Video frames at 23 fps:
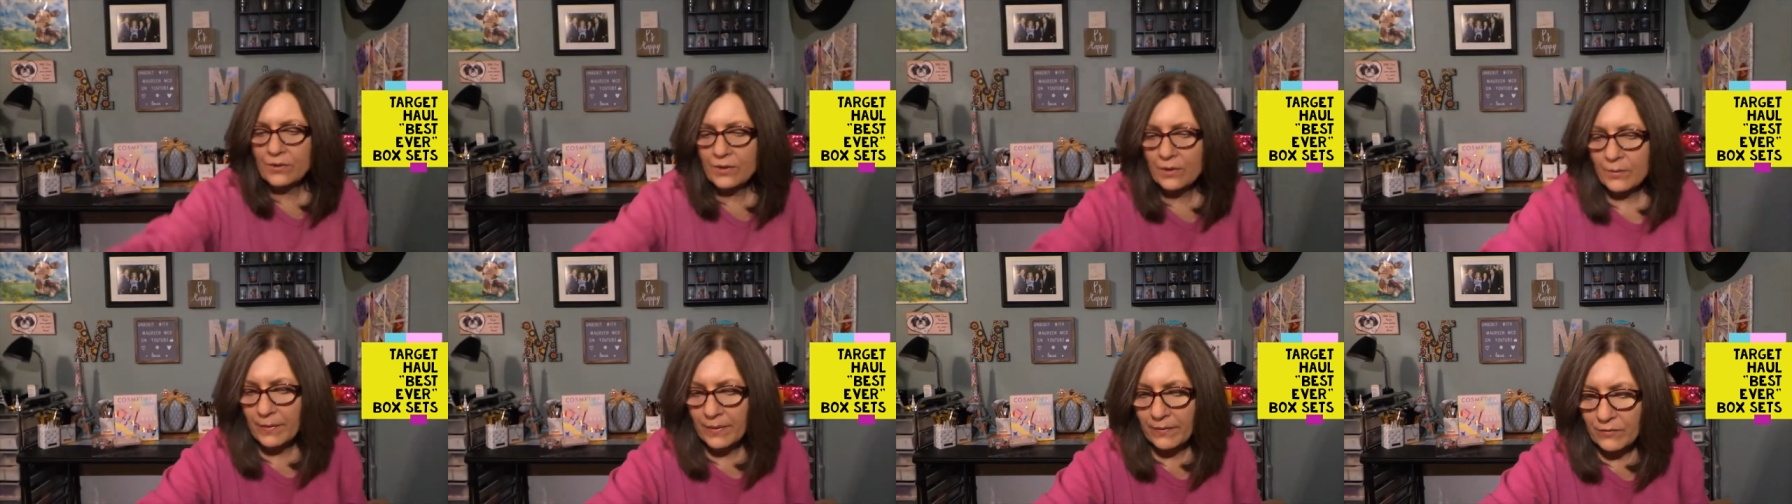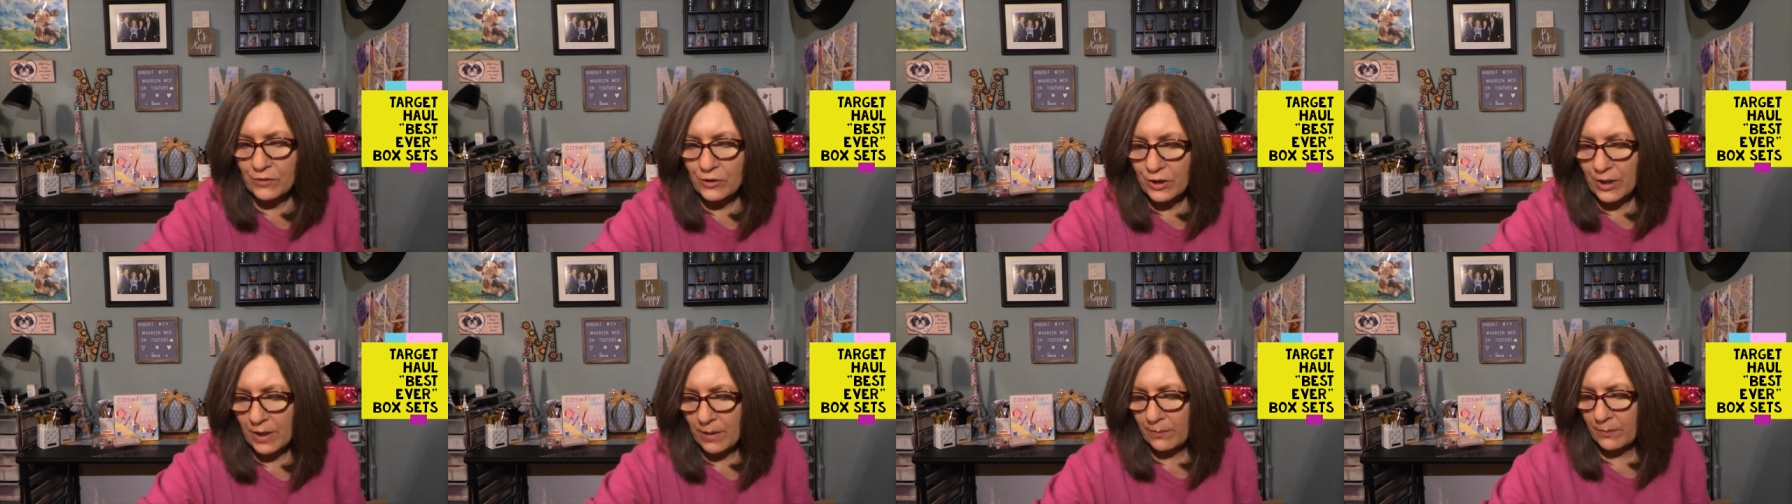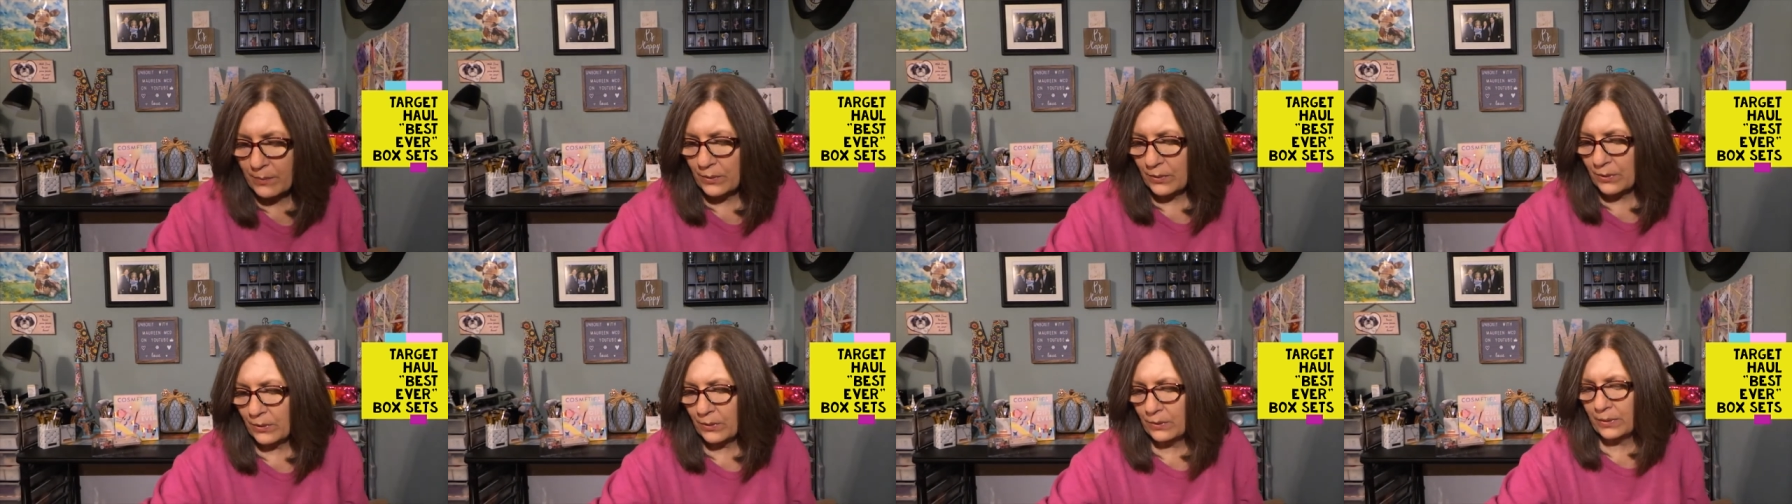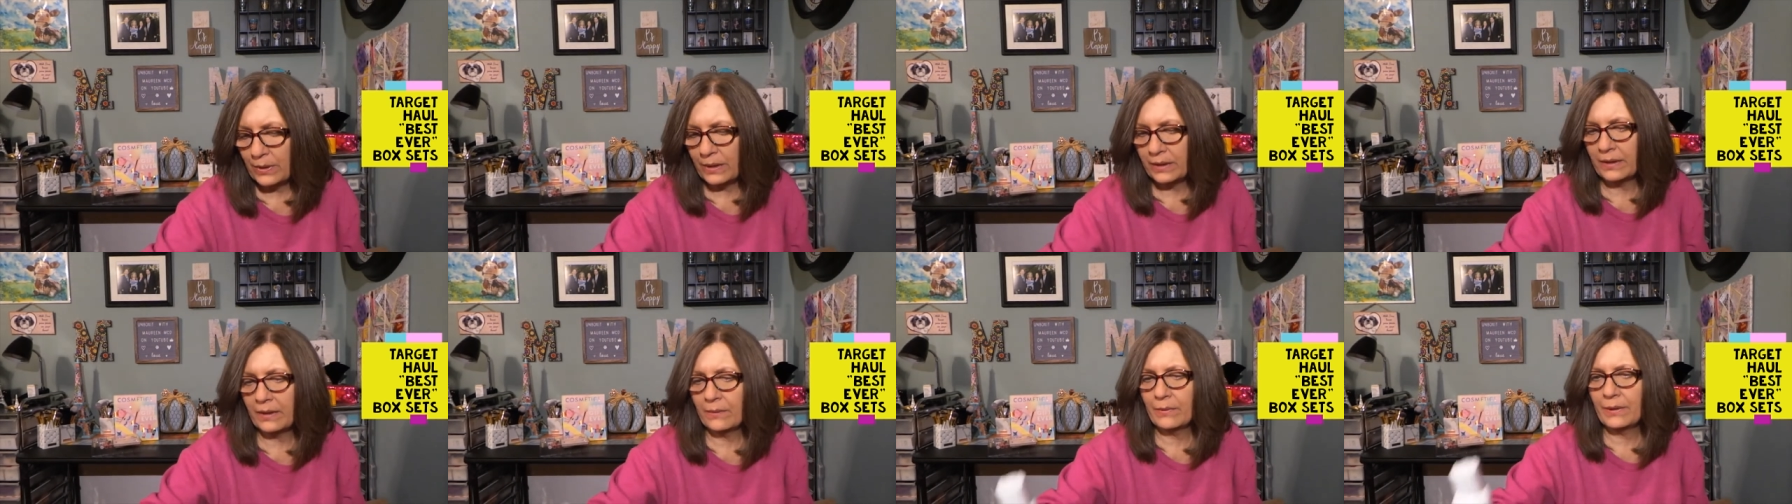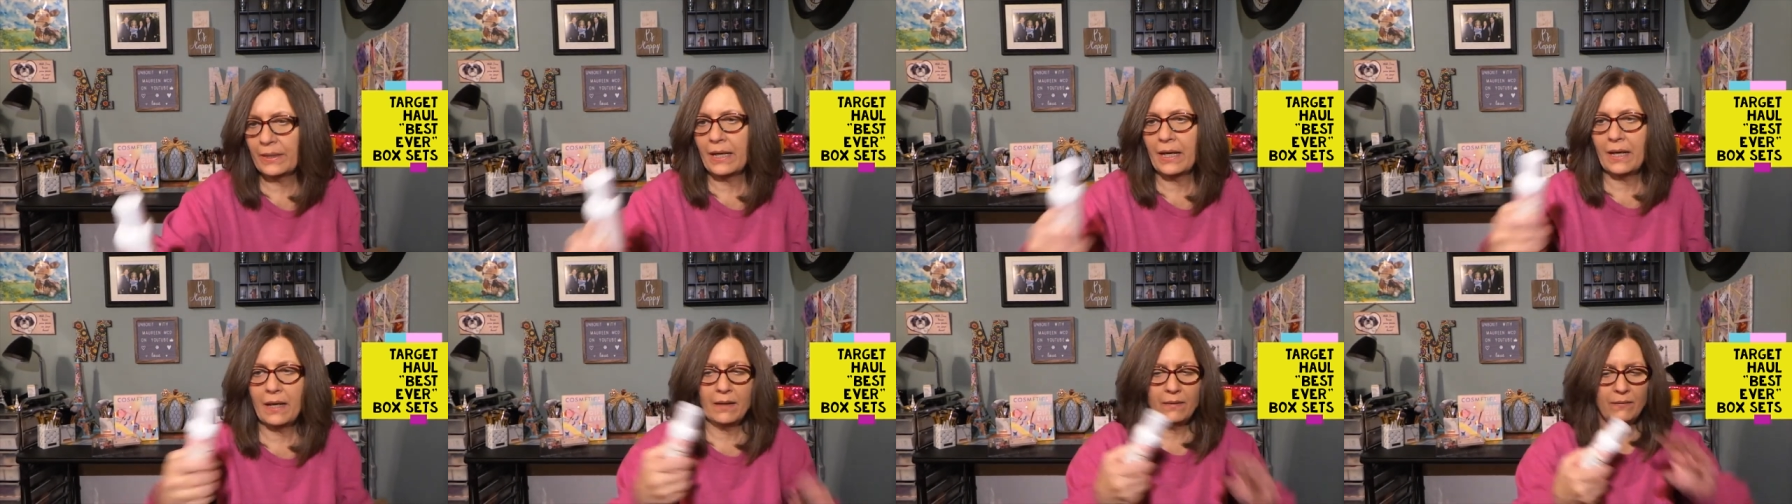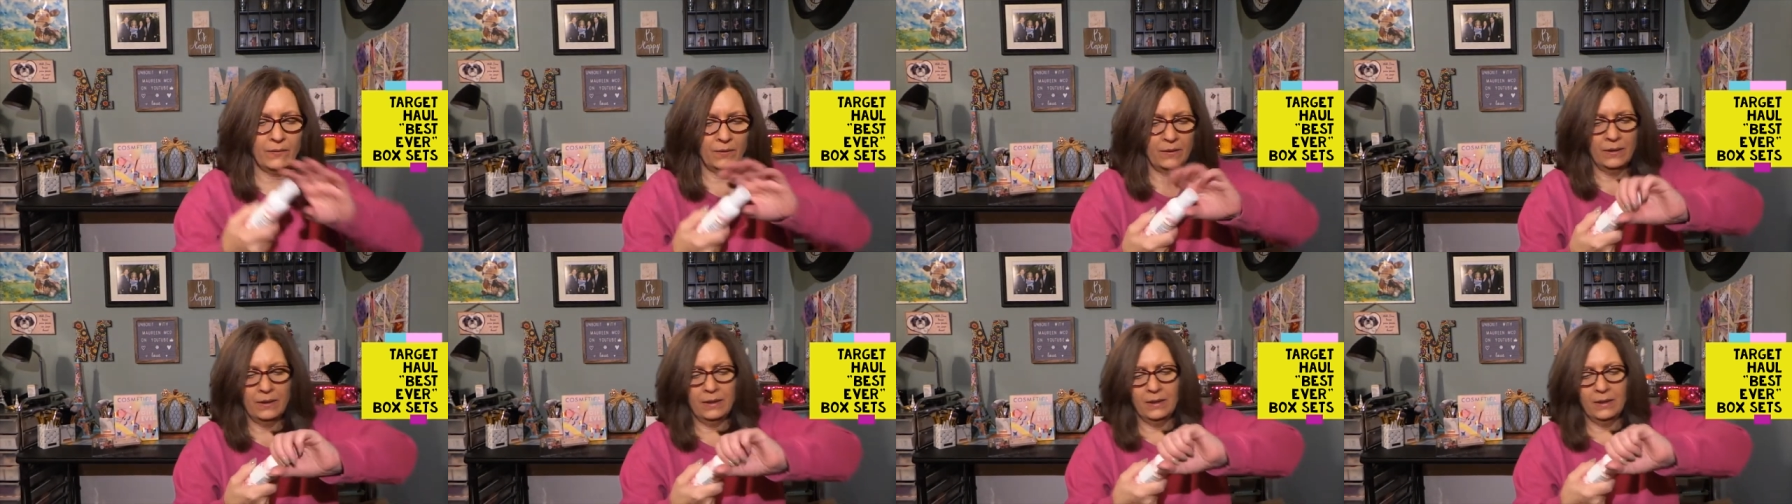So we have shampoo and then we have,